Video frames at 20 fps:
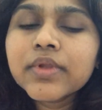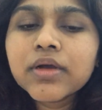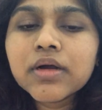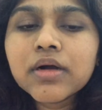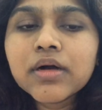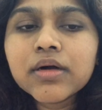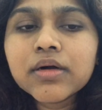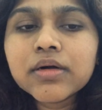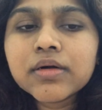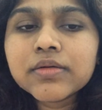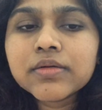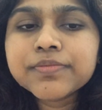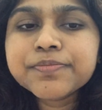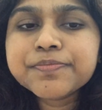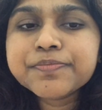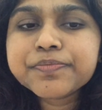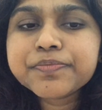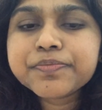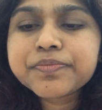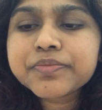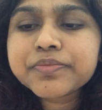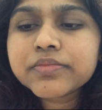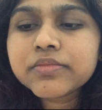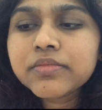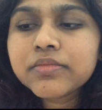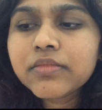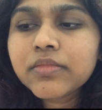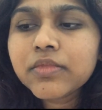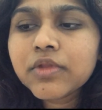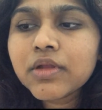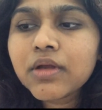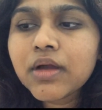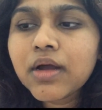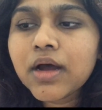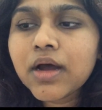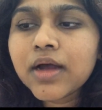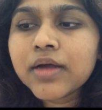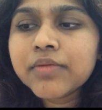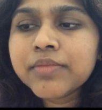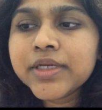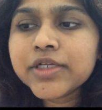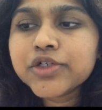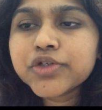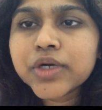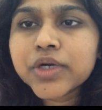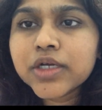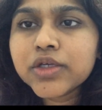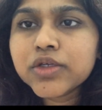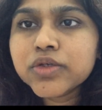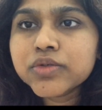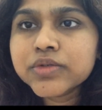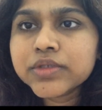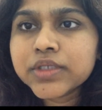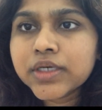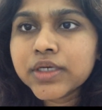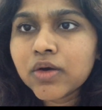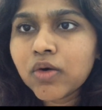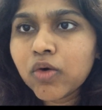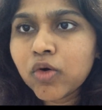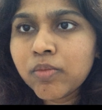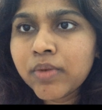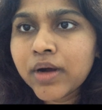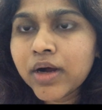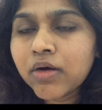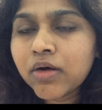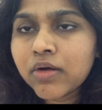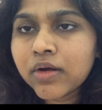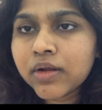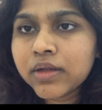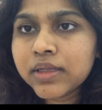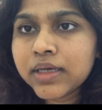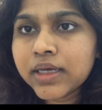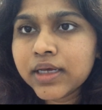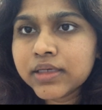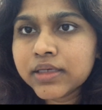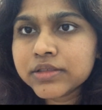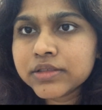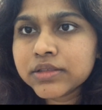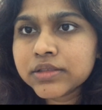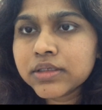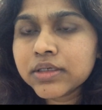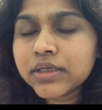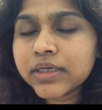I may try using jojoba oil as